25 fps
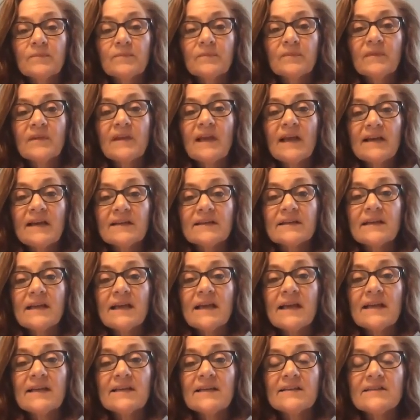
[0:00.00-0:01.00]
Yeah.
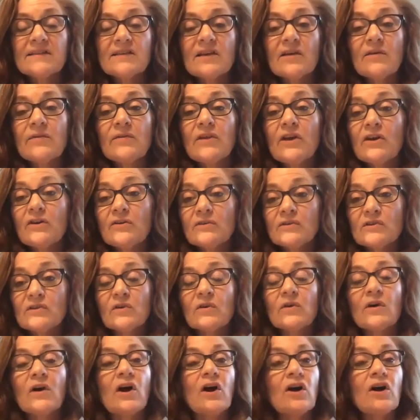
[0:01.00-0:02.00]
And so those
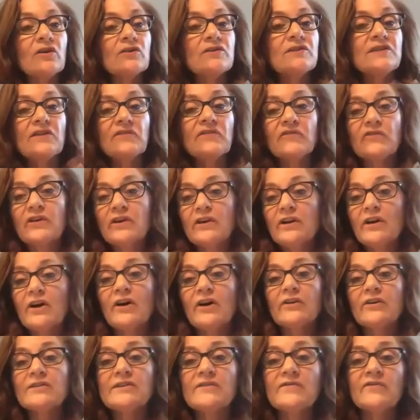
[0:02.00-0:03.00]
are all different
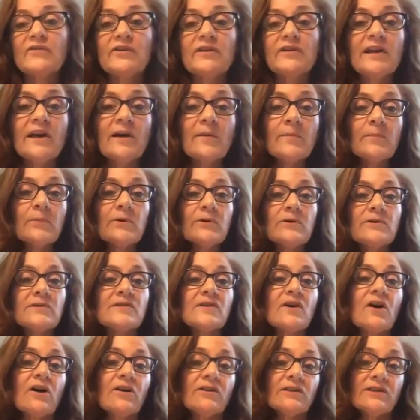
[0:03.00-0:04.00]
numbers,
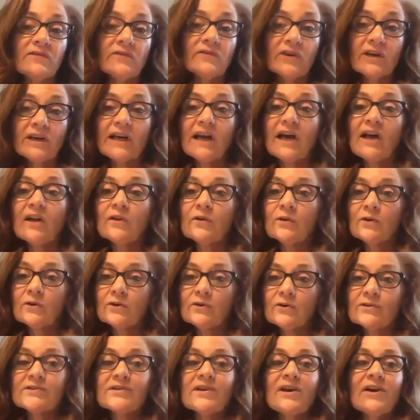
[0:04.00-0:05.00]
all different
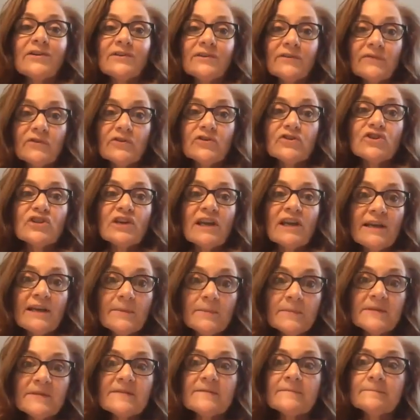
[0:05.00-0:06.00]
colors, all different
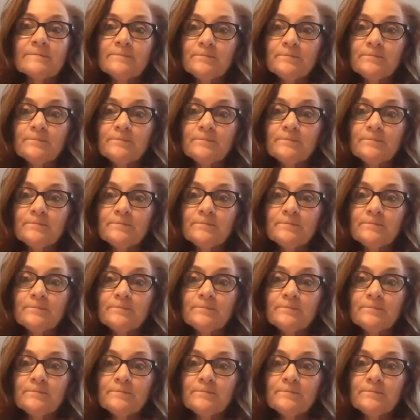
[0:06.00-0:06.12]
shapes.